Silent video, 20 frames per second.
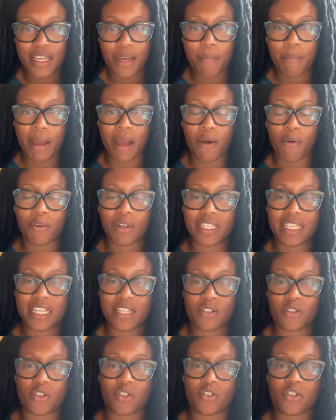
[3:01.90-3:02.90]
about
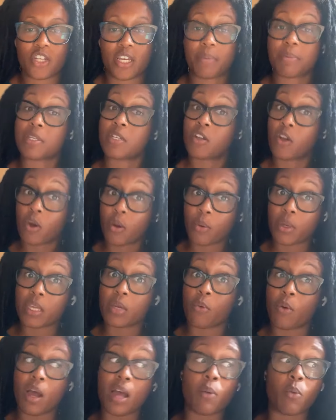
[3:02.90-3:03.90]
relationships and knowing what
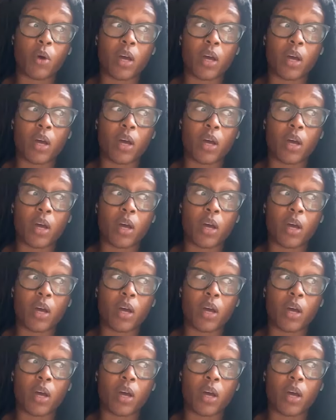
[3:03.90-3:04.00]
you want.